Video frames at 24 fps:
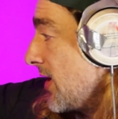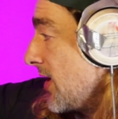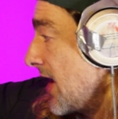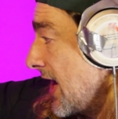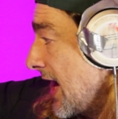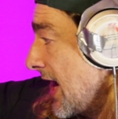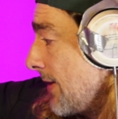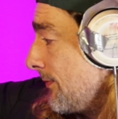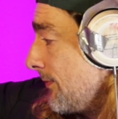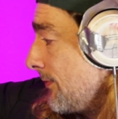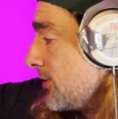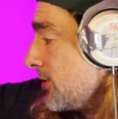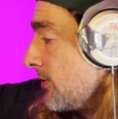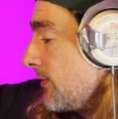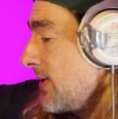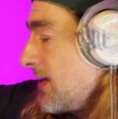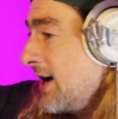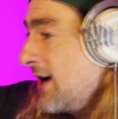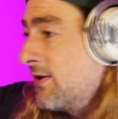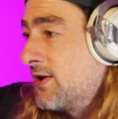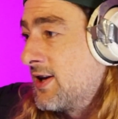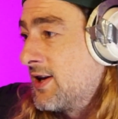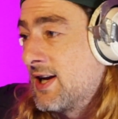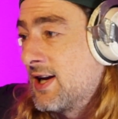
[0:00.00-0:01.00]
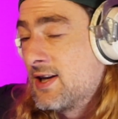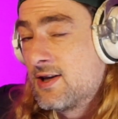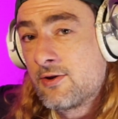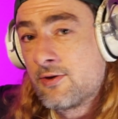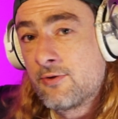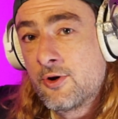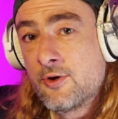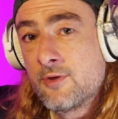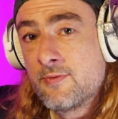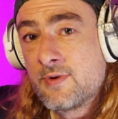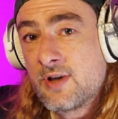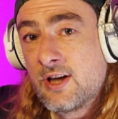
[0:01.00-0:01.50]
happened up there at the end of the
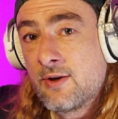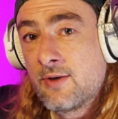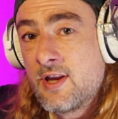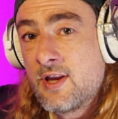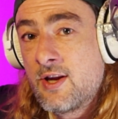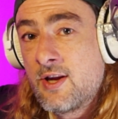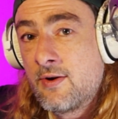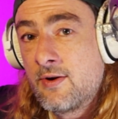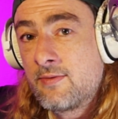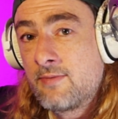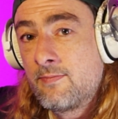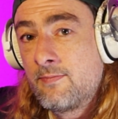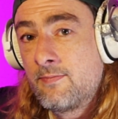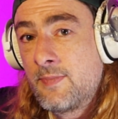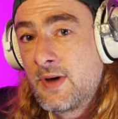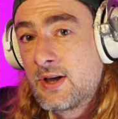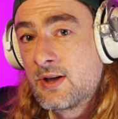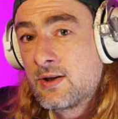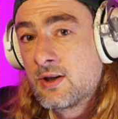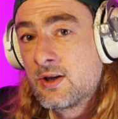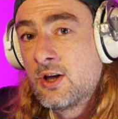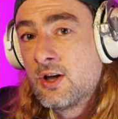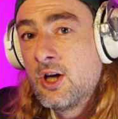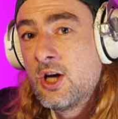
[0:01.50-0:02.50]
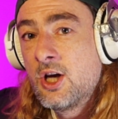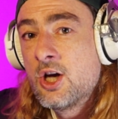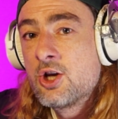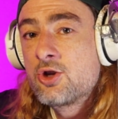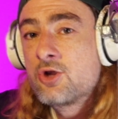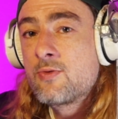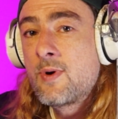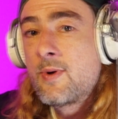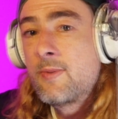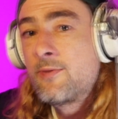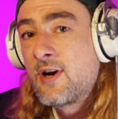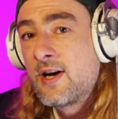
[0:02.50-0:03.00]
room, didn't it, when they were big? Do you
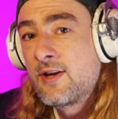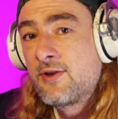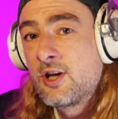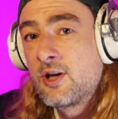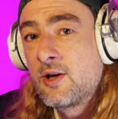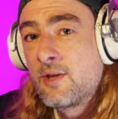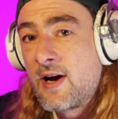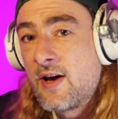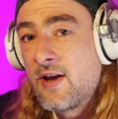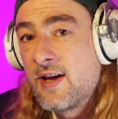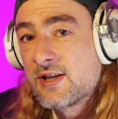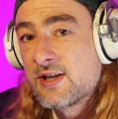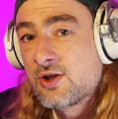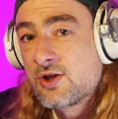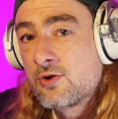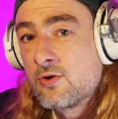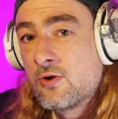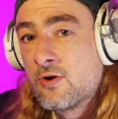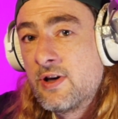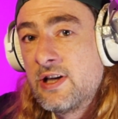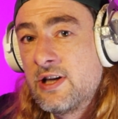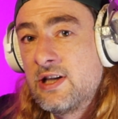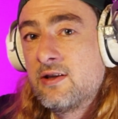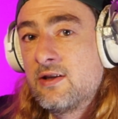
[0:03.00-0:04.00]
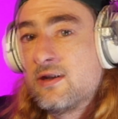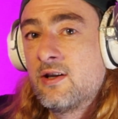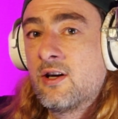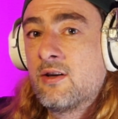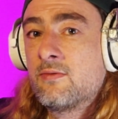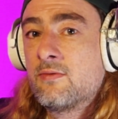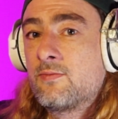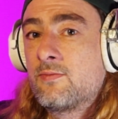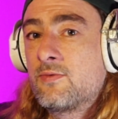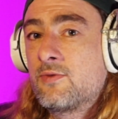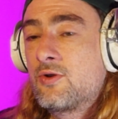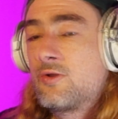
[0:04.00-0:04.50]
remember anything about their story, you know,
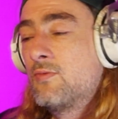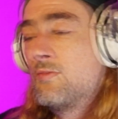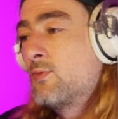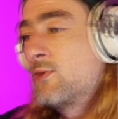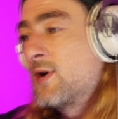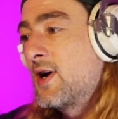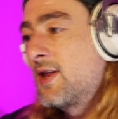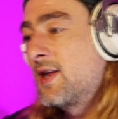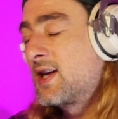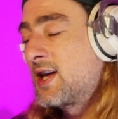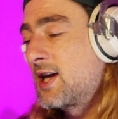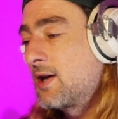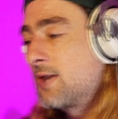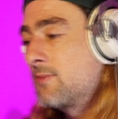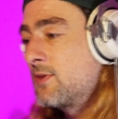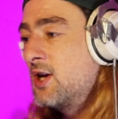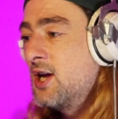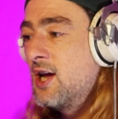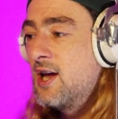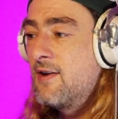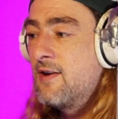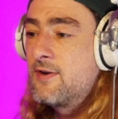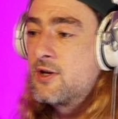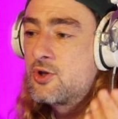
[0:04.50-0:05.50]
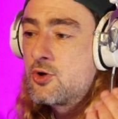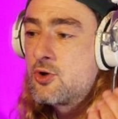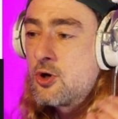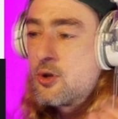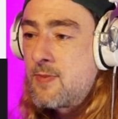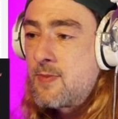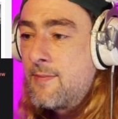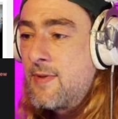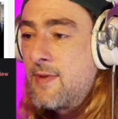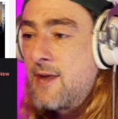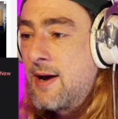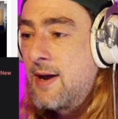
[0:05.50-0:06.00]
where they came? If you talk
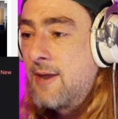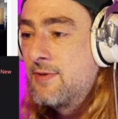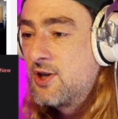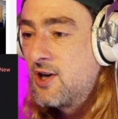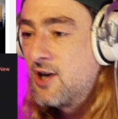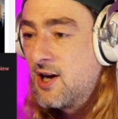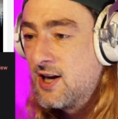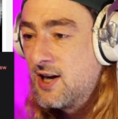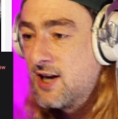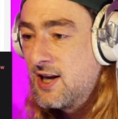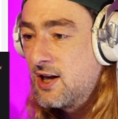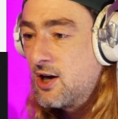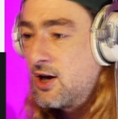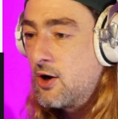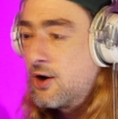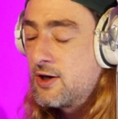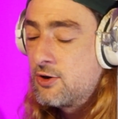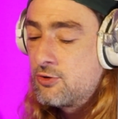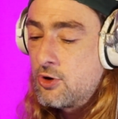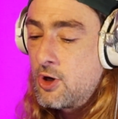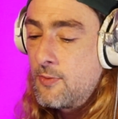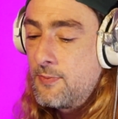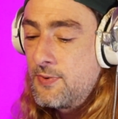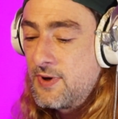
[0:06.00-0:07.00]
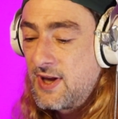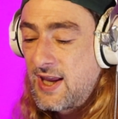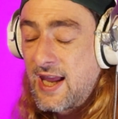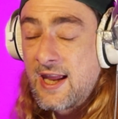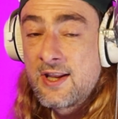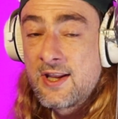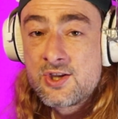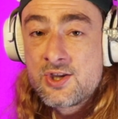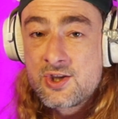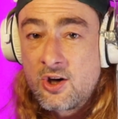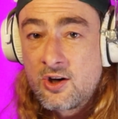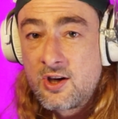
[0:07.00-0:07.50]
about Muhammad Ali, he grew up in
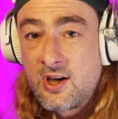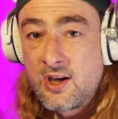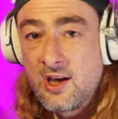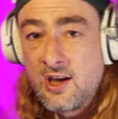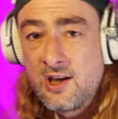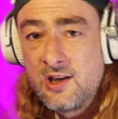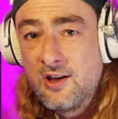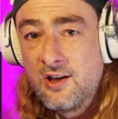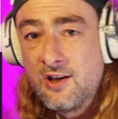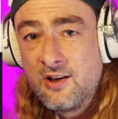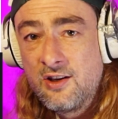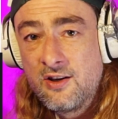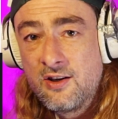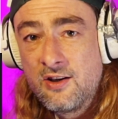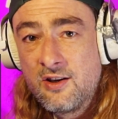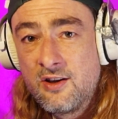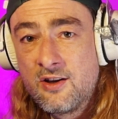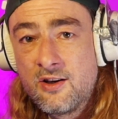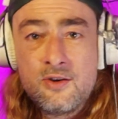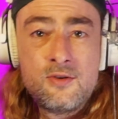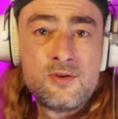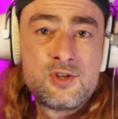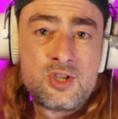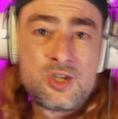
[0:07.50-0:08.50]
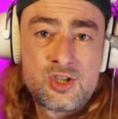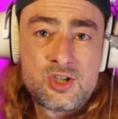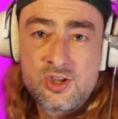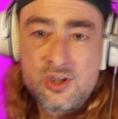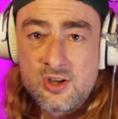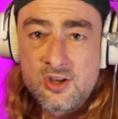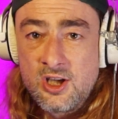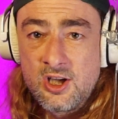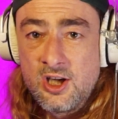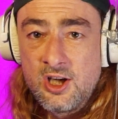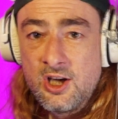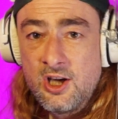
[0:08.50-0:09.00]
Kentucky, you know, he was just
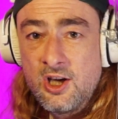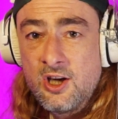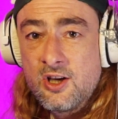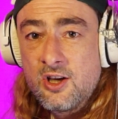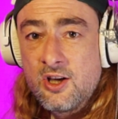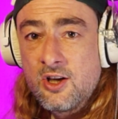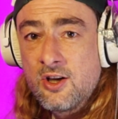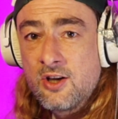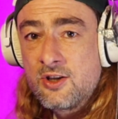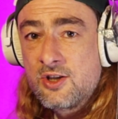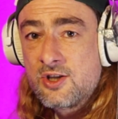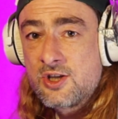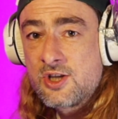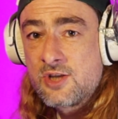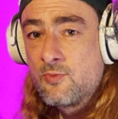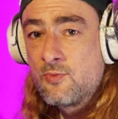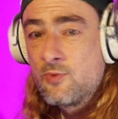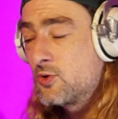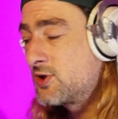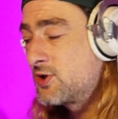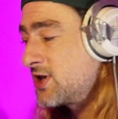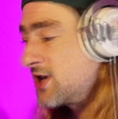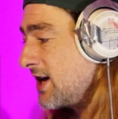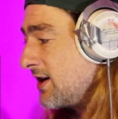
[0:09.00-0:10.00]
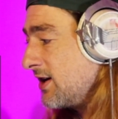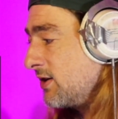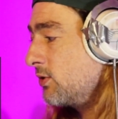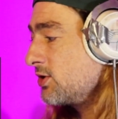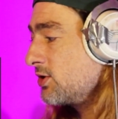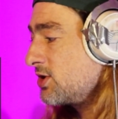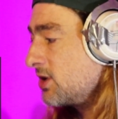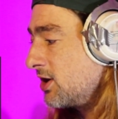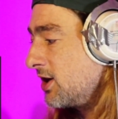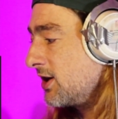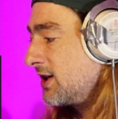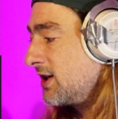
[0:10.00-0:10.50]
a small town. It
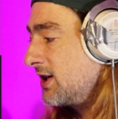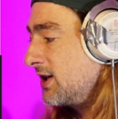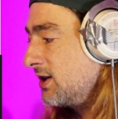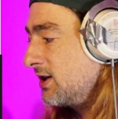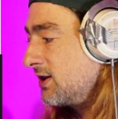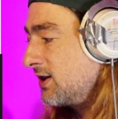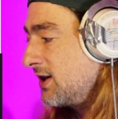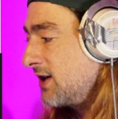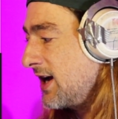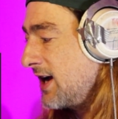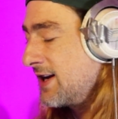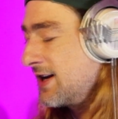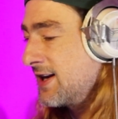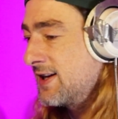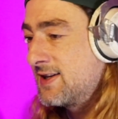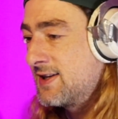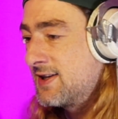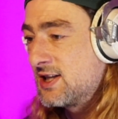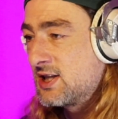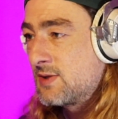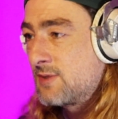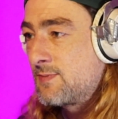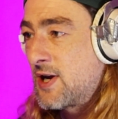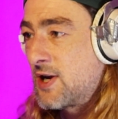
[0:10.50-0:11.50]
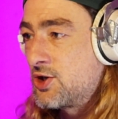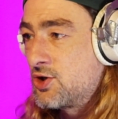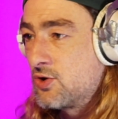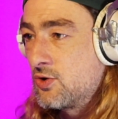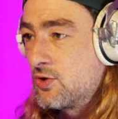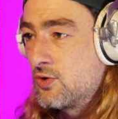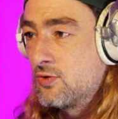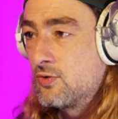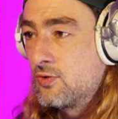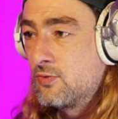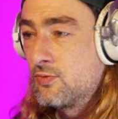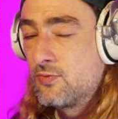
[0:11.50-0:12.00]
wasn't like he had anything
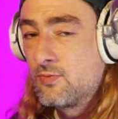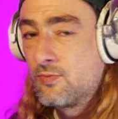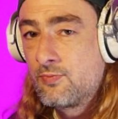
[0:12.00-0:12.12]
special,